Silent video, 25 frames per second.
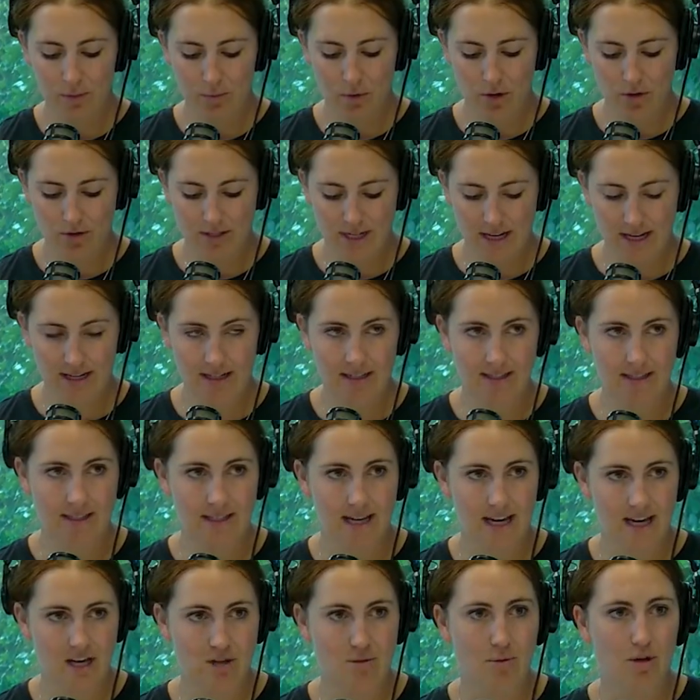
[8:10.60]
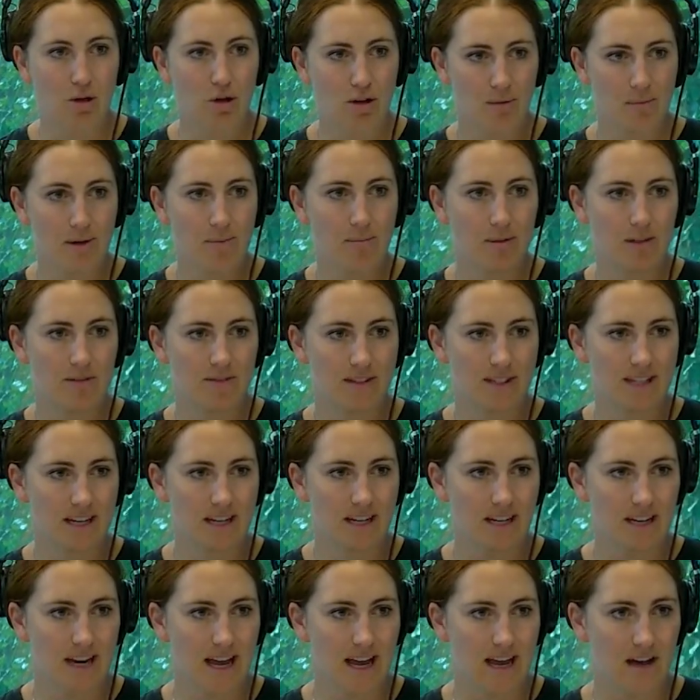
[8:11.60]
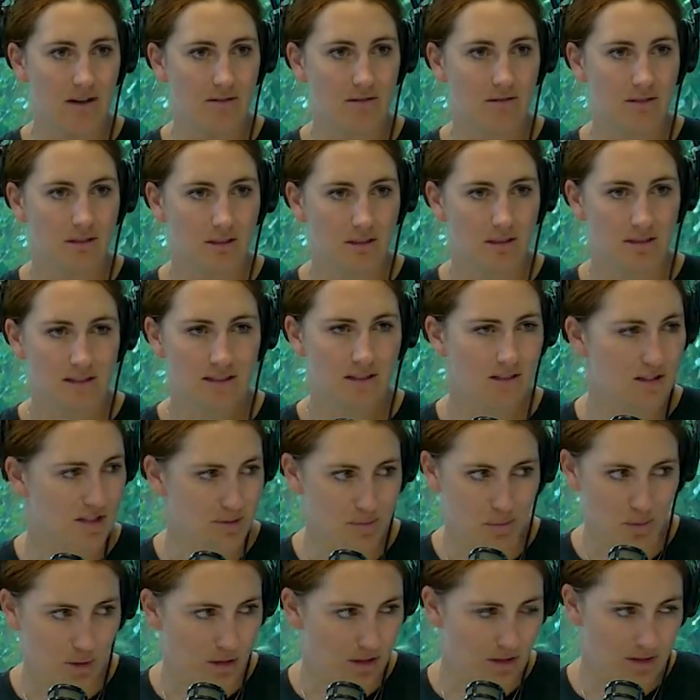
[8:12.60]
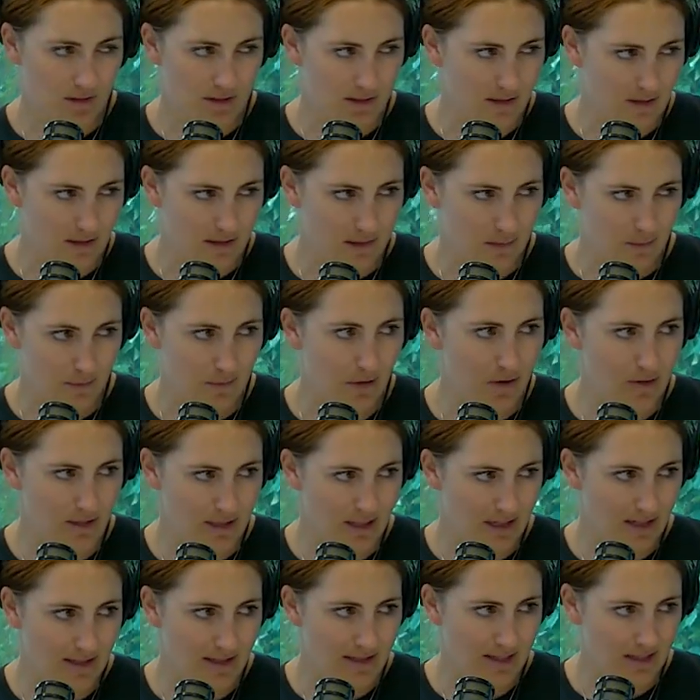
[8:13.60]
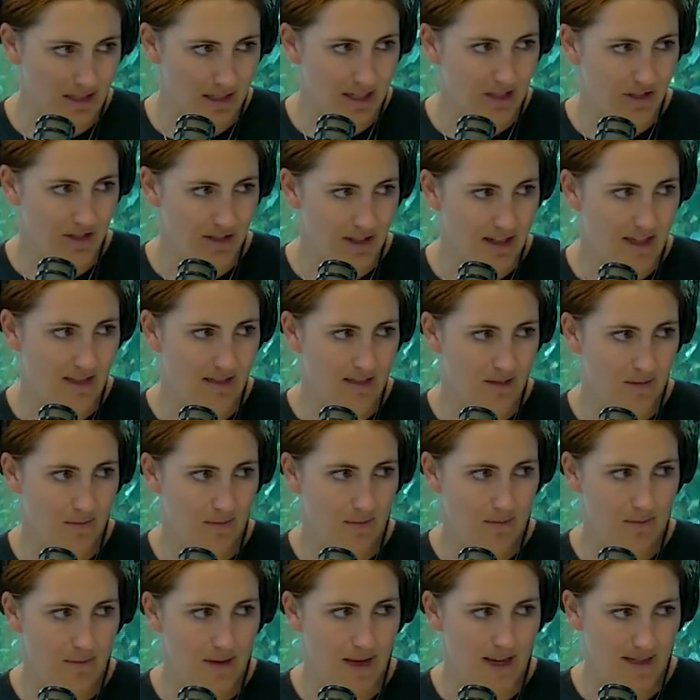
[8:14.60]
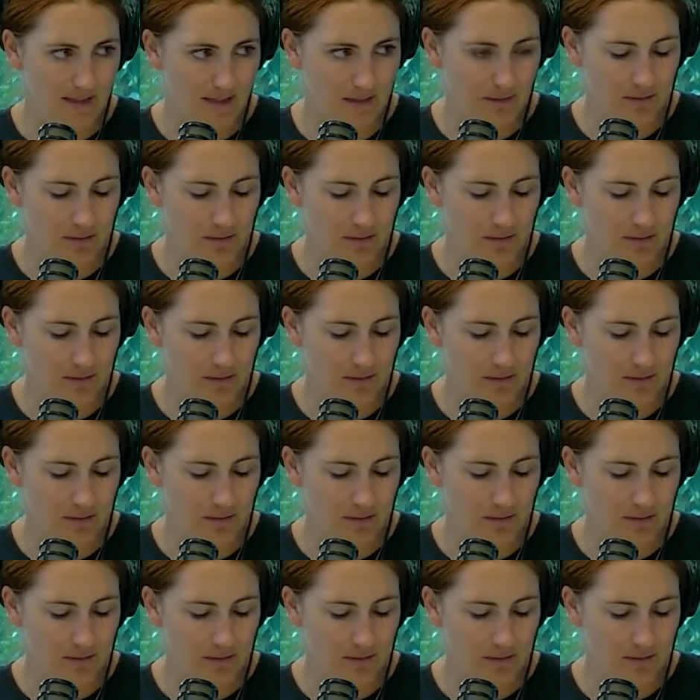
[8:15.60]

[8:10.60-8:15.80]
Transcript: rotating stage, a lot of people have seen it now. It's not a spoiler, is it? The rotating stage. It's, it's well, you've done it